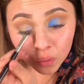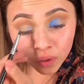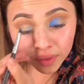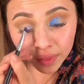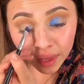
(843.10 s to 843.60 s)

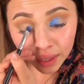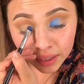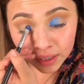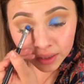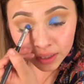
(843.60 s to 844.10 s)
with
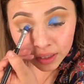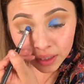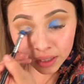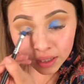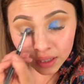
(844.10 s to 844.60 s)

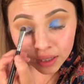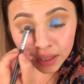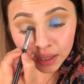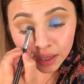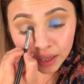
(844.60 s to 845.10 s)
anything,
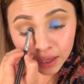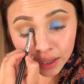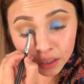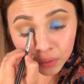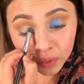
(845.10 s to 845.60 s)

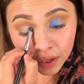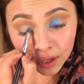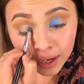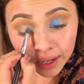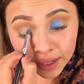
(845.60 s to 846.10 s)

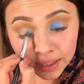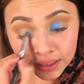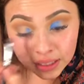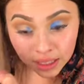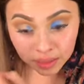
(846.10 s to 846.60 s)
anywhere, at
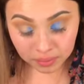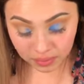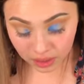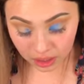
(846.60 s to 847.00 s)
any time.